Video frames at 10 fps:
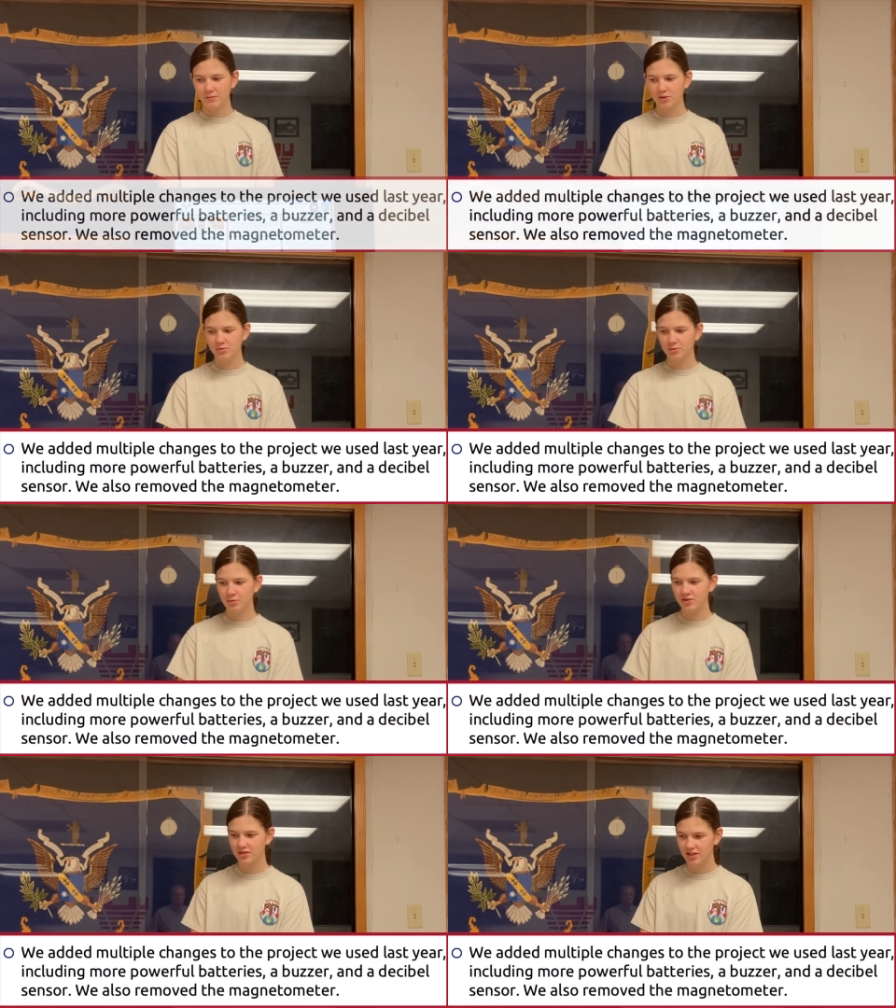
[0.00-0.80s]
multiple
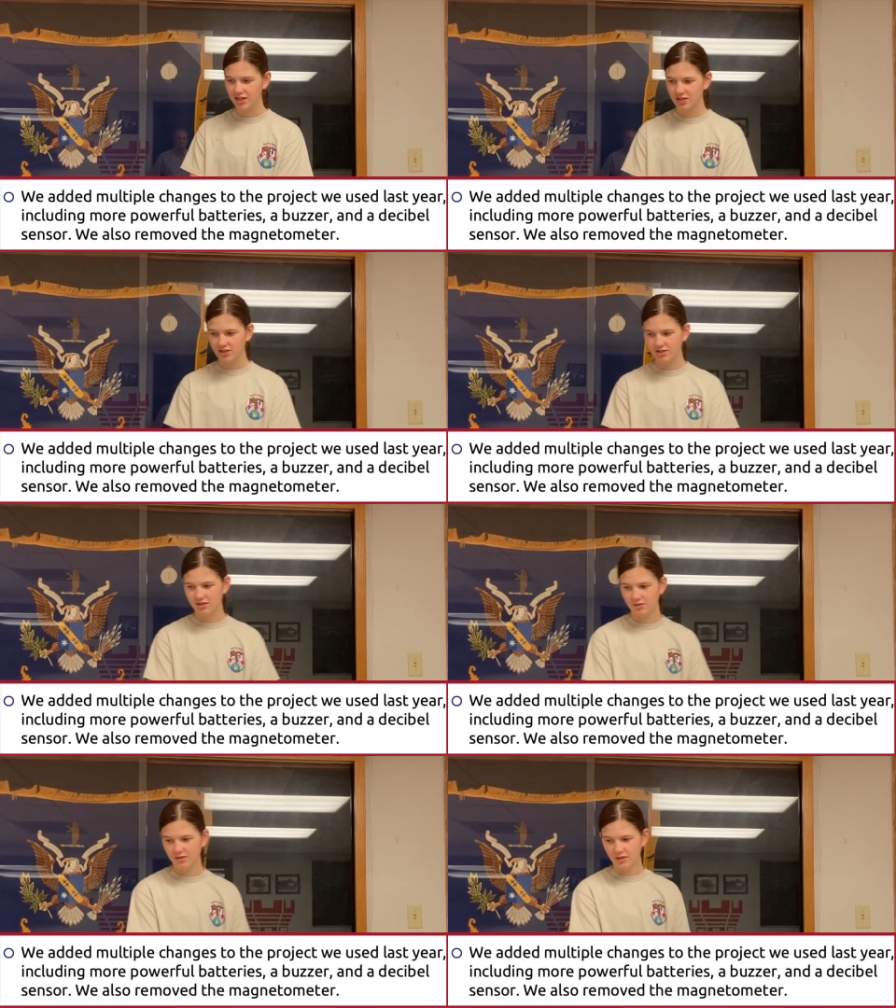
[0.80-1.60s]
changes
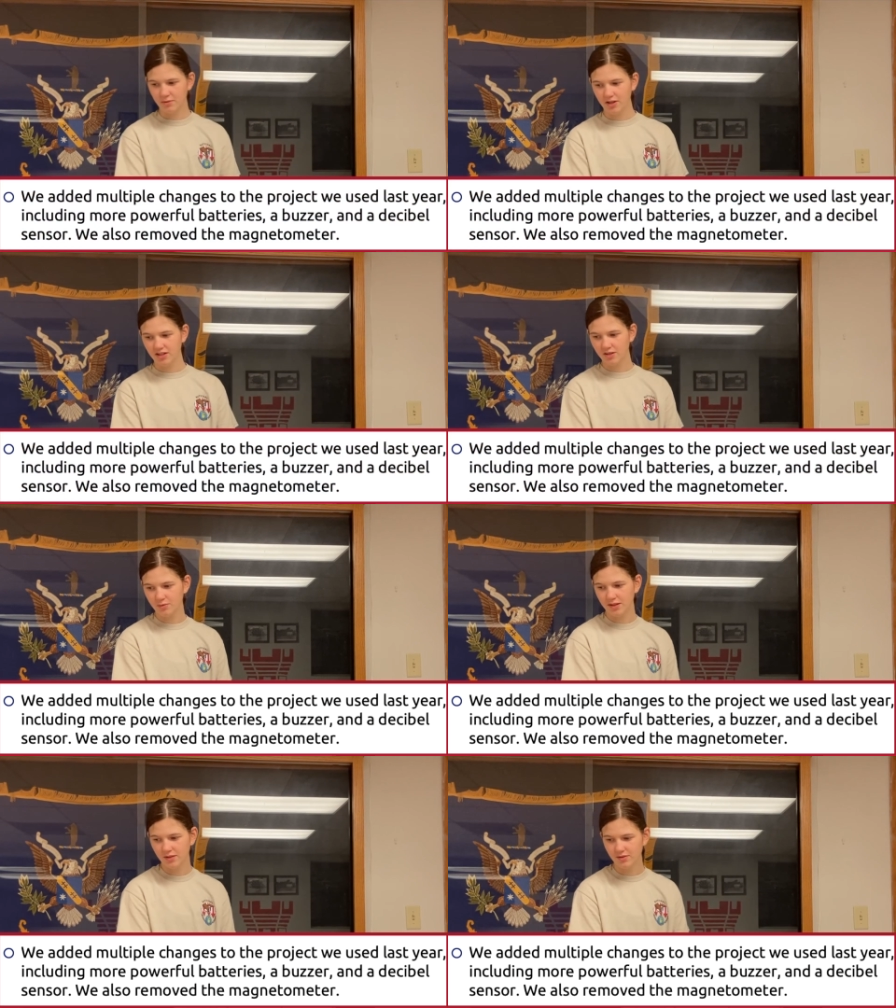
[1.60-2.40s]
to the project we
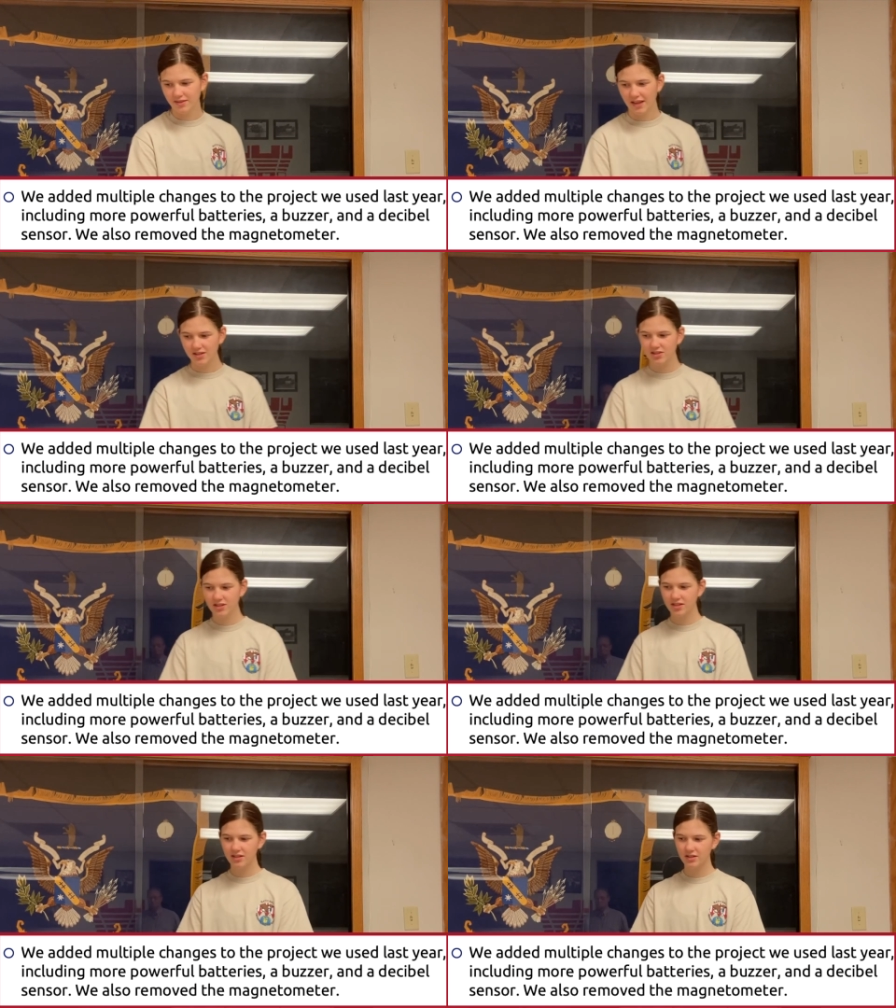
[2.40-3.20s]
used last
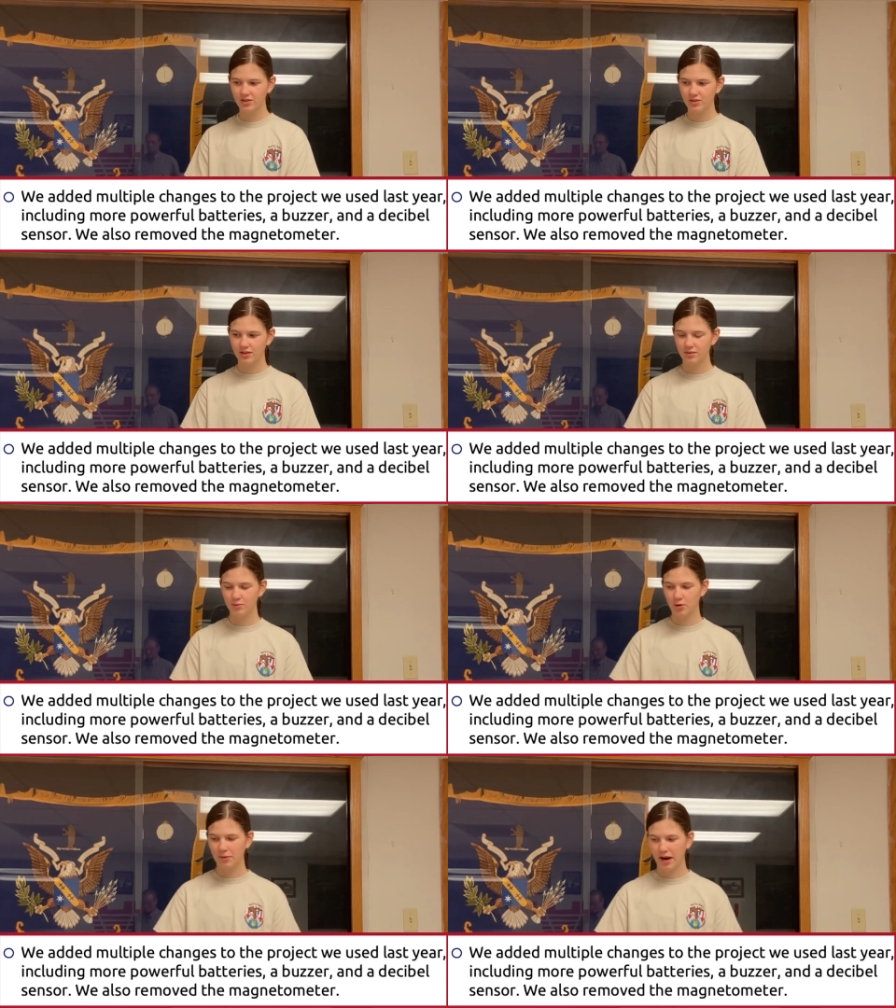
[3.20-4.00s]
year, including
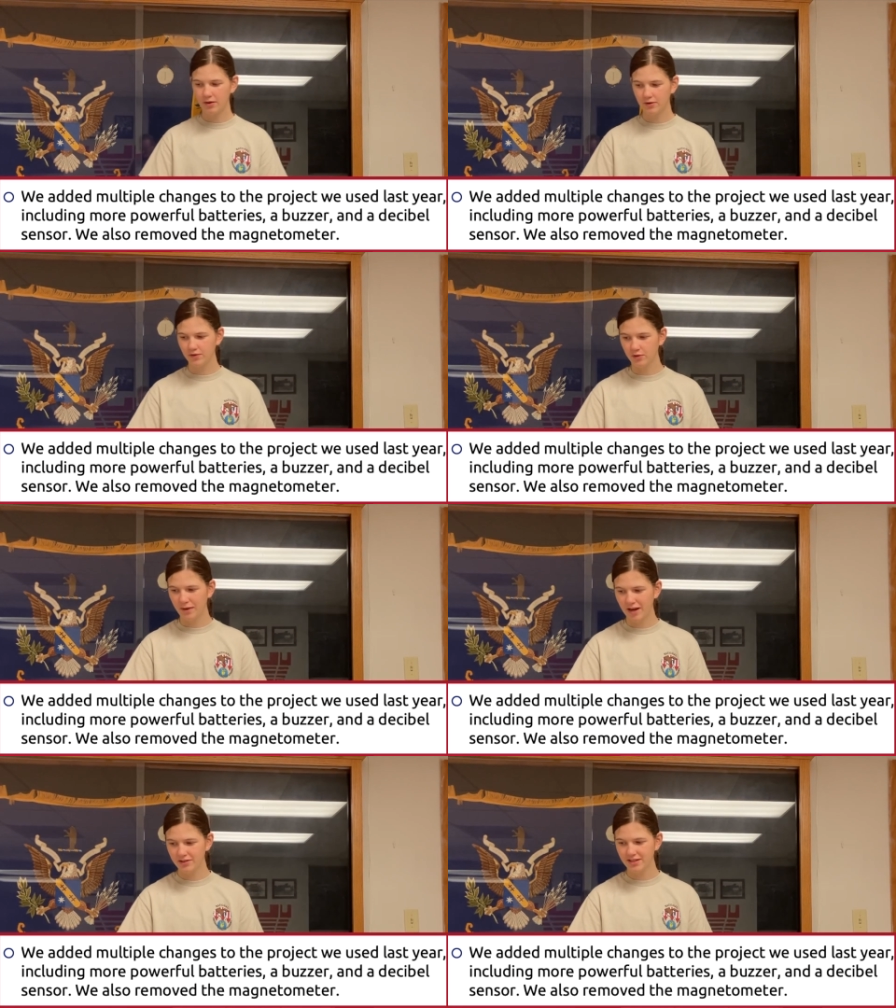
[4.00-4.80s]
more powerful
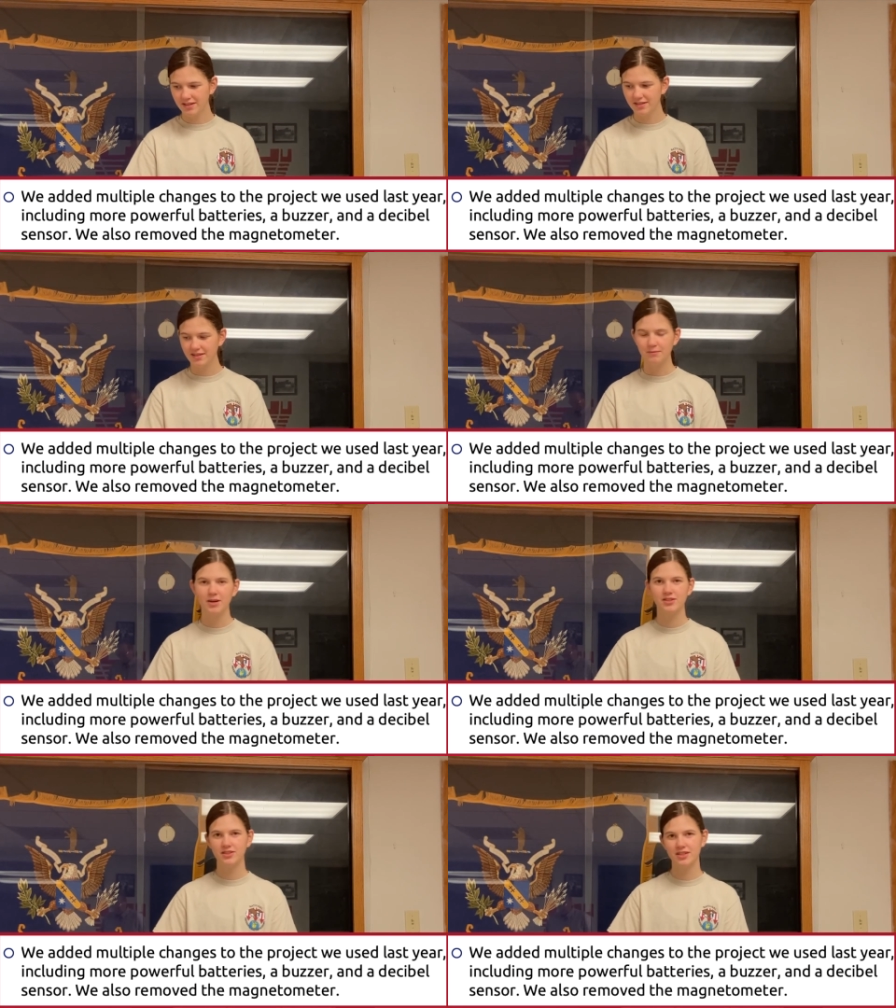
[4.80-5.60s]
batteries, a
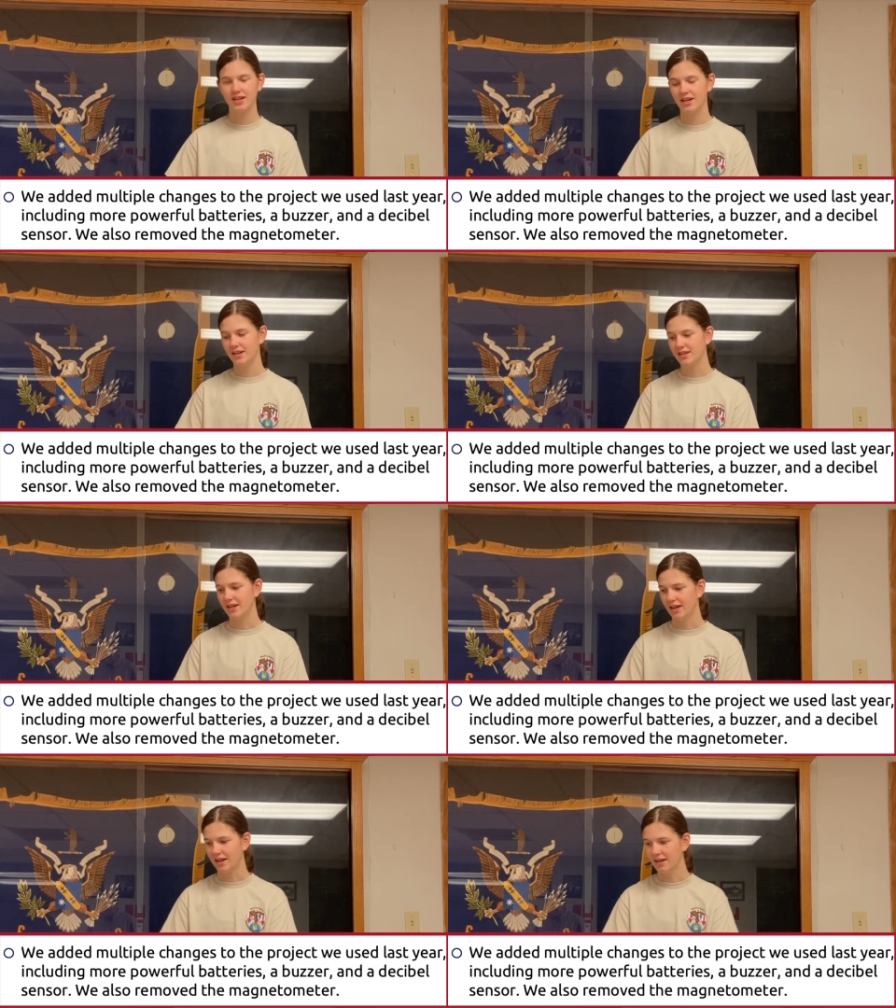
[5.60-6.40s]
buzzer, and
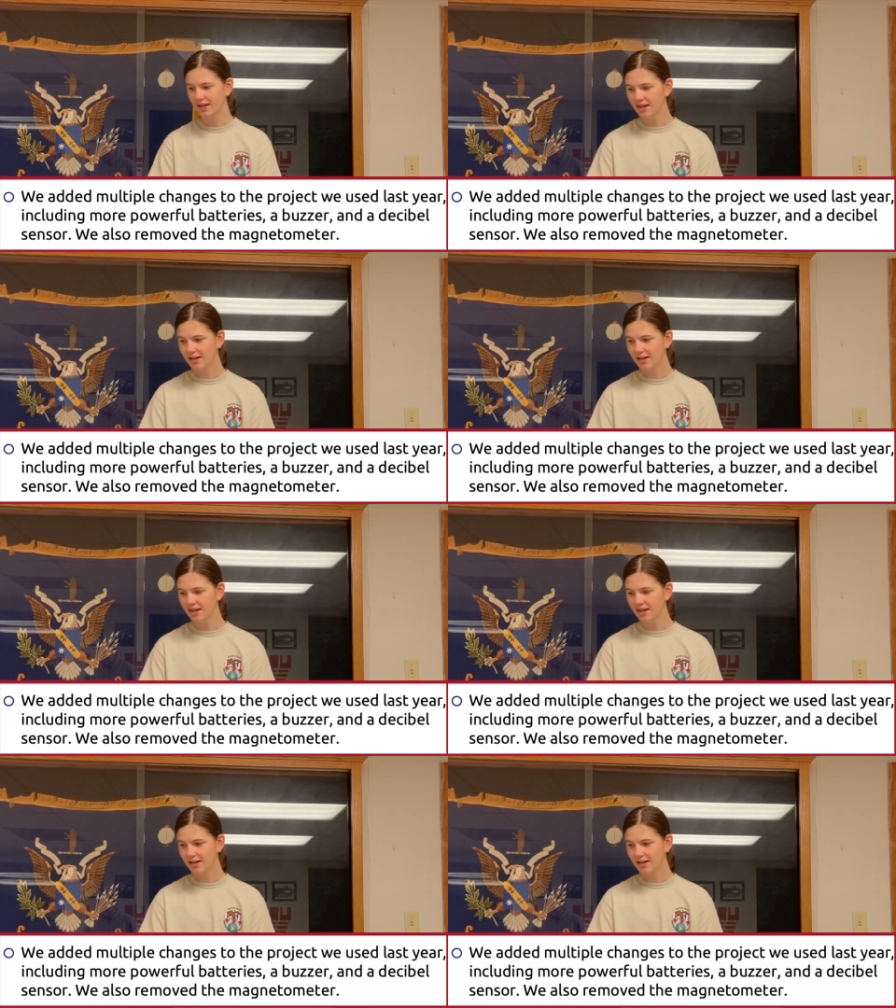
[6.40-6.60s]
a